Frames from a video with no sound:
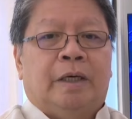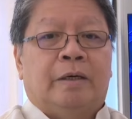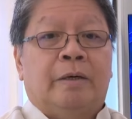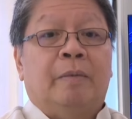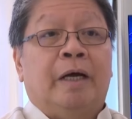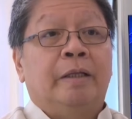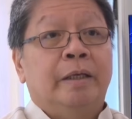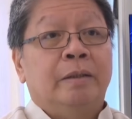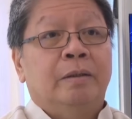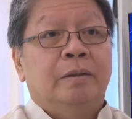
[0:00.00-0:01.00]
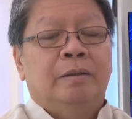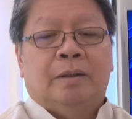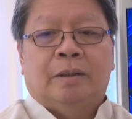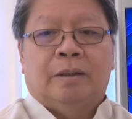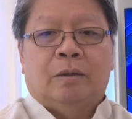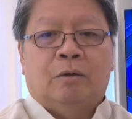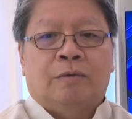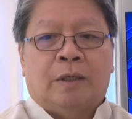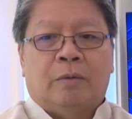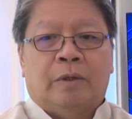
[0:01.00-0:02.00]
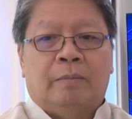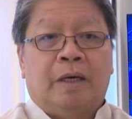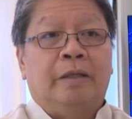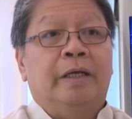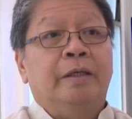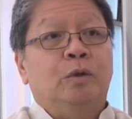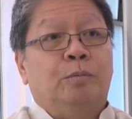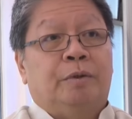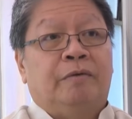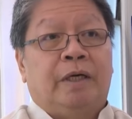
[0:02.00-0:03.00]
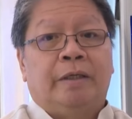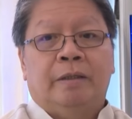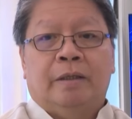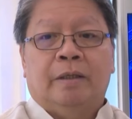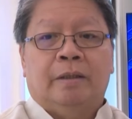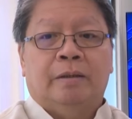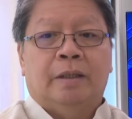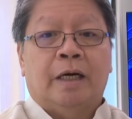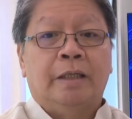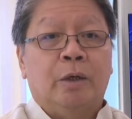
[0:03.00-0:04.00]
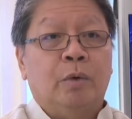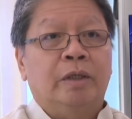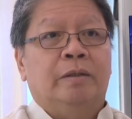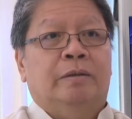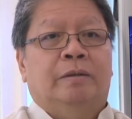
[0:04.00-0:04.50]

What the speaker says: we are reminded of our mandate to provide adequate,